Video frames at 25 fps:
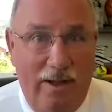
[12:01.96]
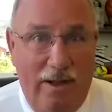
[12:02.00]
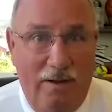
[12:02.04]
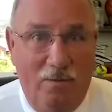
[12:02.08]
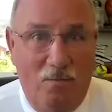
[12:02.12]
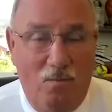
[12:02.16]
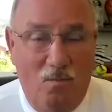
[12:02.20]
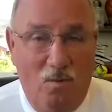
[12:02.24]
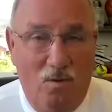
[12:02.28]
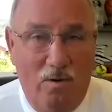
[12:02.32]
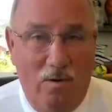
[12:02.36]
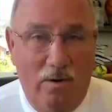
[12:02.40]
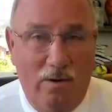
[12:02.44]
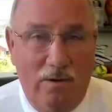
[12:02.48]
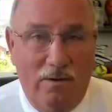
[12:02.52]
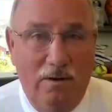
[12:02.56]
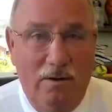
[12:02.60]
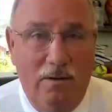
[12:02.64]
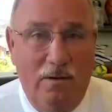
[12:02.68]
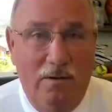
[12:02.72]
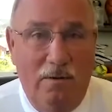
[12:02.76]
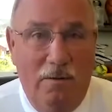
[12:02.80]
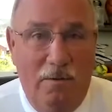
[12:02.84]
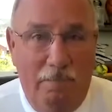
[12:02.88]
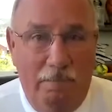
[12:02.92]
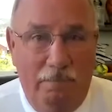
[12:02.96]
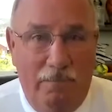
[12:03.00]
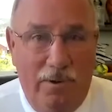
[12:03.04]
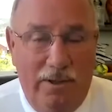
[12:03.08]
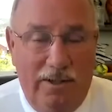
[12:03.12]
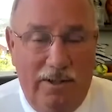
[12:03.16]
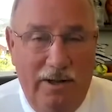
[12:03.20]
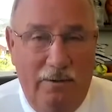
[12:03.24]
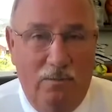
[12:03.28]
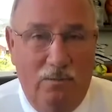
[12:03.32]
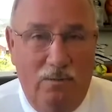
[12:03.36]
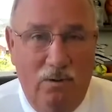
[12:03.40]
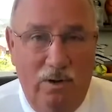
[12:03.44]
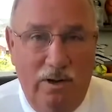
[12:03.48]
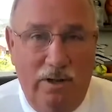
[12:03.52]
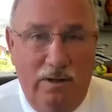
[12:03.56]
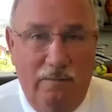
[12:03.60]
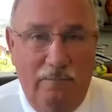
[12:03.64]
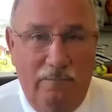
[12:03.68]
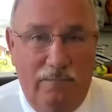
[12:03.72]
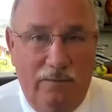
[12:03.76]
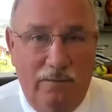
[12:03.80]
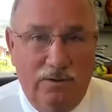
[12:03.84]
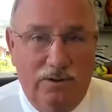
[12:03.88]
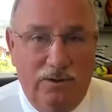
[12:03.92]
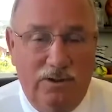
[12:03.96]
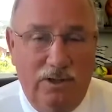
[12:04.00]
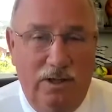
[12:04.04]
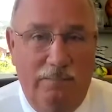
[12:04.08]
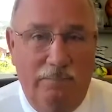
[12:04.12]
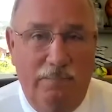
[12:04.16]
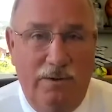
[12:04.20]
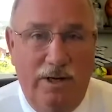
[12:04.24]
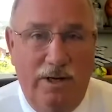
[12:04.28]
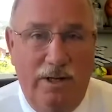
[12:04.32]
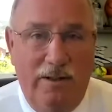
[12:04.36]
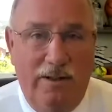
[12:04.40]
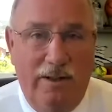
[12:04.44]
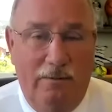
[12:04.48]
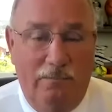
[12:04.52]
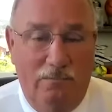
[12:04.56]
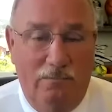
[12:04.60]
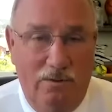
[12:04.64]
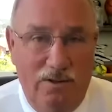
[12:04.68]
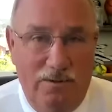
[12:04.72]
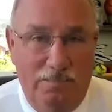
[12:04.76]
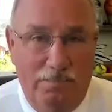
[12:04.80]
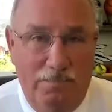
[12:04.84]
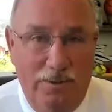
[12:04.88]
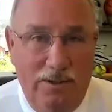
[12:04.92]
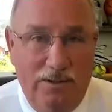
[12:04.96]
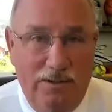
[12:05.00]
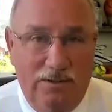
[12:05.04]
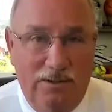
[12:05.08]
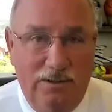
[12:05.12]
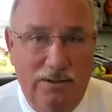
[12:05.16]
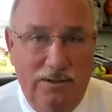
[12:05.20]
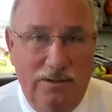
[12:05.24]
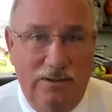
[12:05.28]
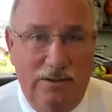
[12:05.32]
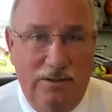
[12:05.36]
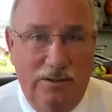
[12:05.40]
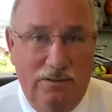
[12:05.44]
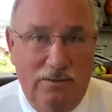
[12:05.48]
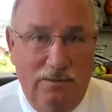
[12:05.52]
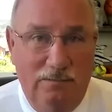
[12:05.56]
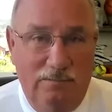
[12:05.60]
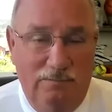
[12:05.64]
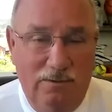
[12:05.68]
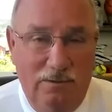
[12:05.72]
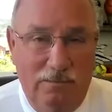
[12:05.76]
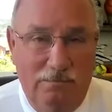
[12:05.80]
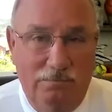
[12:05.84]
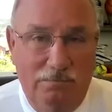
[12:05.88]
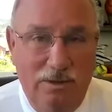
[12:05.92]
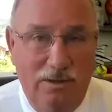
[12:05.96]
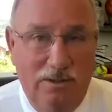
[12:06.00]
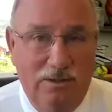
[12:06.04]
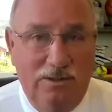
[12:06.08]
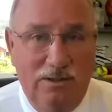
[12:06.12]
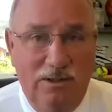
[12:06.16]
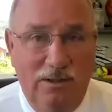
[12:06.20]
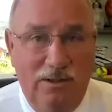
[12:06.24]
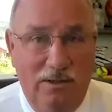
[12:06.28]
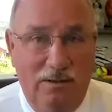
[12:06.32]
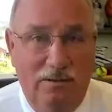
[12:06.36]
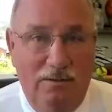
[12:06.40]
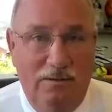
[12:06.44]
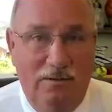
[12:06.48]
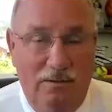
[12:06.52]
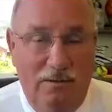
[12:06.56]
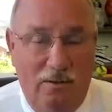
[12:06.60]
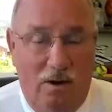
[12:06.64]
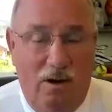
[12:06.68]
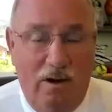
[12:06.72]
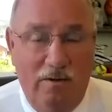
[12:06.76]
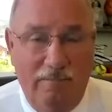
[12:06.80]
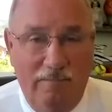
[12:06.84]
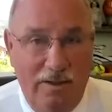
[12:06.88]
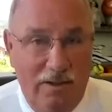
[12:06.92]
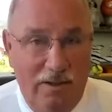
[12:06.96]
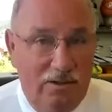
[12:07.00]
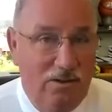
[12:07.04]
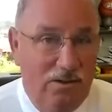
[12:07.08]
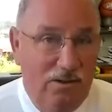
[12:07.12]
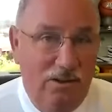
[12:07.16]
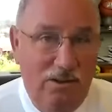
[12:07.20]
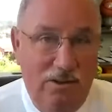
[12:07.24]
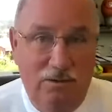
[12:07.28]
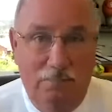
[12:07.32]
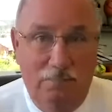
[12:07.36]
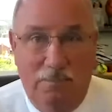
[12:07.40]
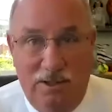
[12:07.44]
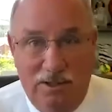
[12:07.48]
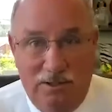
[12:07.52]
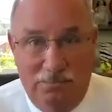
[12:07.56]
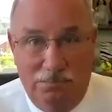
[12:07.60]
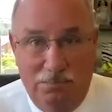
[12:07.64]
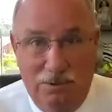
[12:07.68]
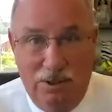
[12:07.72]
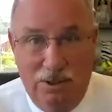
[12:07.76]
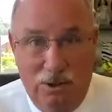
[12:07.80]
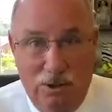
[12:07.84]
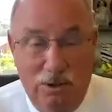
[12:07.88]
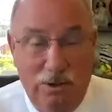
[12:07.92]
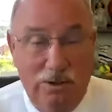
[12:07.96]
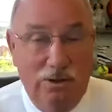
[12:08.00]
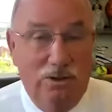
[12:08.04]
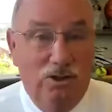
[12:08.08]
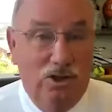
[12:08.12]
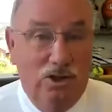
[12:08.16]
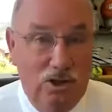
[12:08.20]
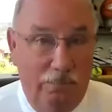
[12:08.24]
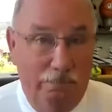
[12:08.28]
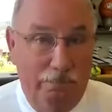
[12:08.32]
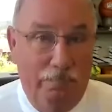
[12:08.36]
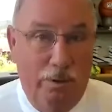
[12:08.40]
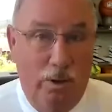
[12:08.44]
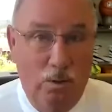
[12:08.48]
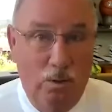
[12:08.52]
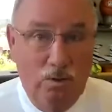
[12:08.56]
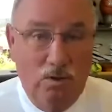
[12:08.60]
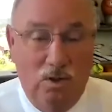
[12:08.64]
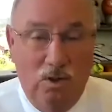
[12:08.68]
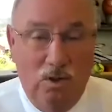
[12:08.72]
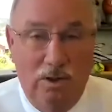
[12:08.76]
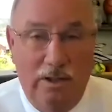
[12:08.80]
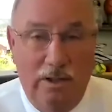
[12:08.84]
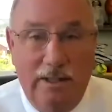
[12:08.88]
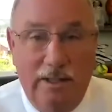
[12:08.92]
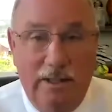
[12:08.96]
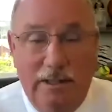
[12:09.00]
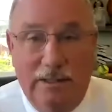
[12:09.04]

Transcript: worked, but they were looking for somebody that was busy, because if you're busy, then obviously you must be good, supposedly.